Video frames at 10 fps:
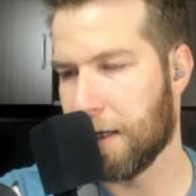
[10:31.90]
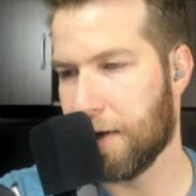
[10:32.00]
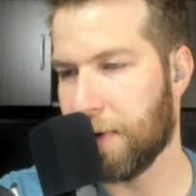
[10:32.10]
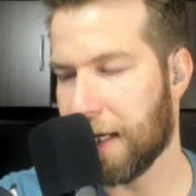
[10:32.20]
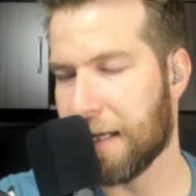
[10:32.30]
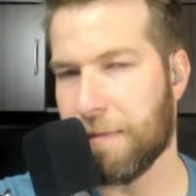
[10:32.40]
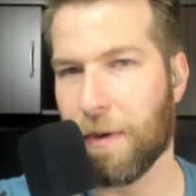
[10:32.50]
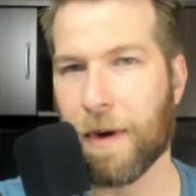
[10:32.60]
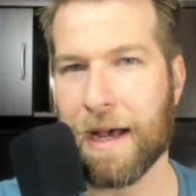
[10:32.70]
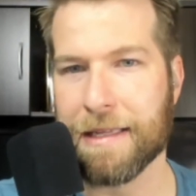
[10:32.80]
We need to
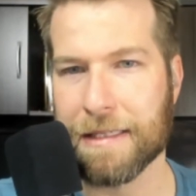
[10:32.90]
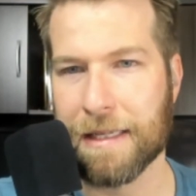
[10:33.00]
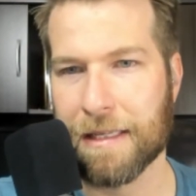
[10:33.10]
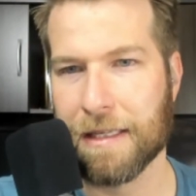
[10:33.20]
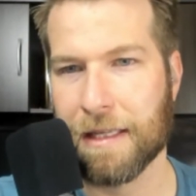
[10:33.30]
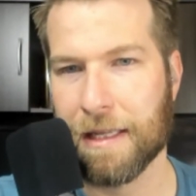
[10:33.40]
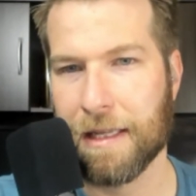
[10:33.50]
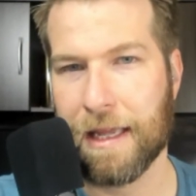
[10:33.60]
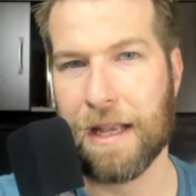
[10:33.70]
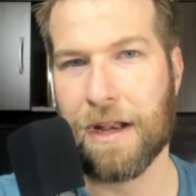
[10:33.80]
be wise
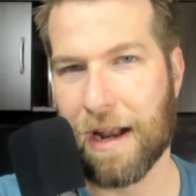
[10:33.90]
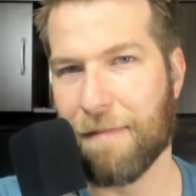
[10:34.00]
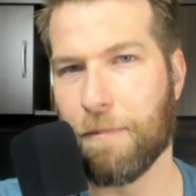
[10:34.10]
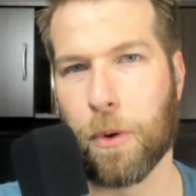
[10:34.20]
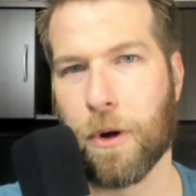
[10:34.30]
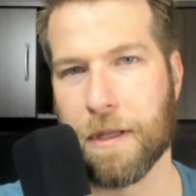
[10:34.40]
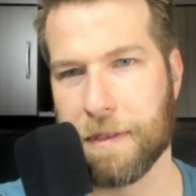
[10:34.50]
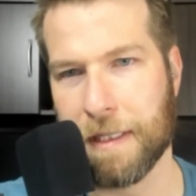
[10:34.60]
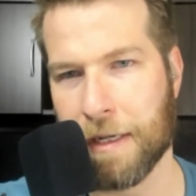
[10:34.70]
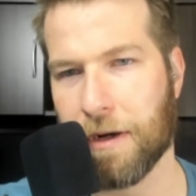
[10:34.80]
and not have
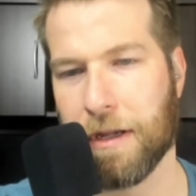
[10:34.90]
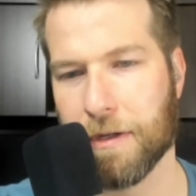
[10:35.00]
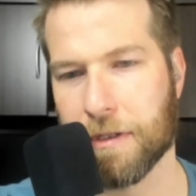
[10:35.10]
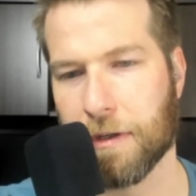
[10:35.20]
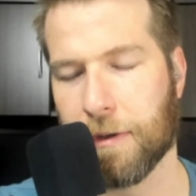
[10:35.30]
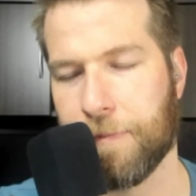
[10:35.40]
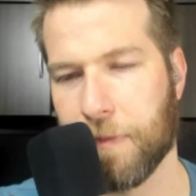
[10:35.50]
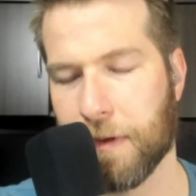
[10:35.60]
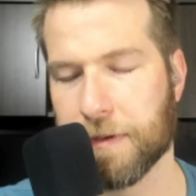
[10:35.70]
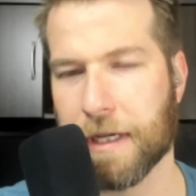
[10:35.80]
morons in our inner circle.
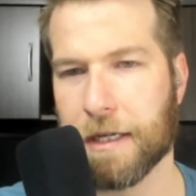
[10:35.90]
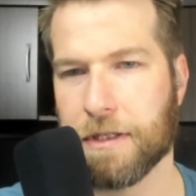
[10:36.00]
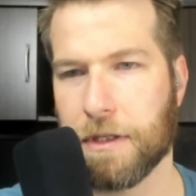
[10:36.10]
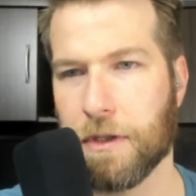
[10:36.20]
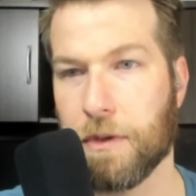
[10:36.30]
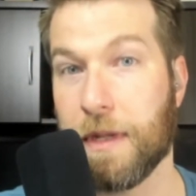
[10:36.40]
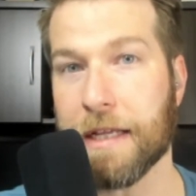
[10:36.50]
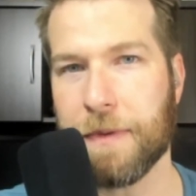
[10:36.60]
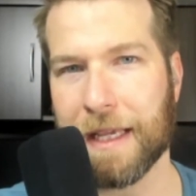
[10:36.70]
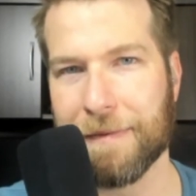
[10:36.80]
I'll talk to you
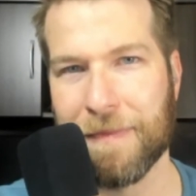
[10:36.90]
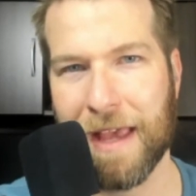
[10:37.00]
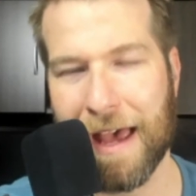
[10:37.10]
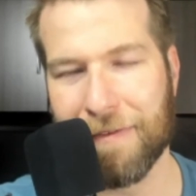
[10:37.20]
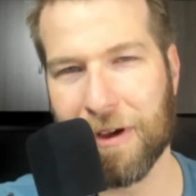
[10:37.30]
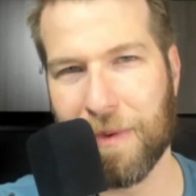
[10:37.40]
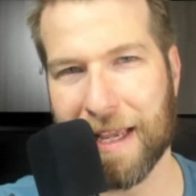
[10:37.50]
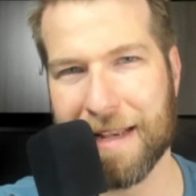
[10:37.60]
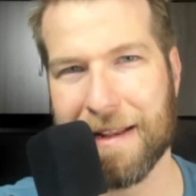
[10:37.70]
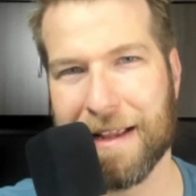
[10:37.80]
next week. Have a good
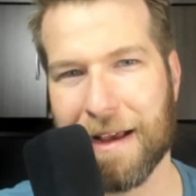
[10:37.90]
weekend.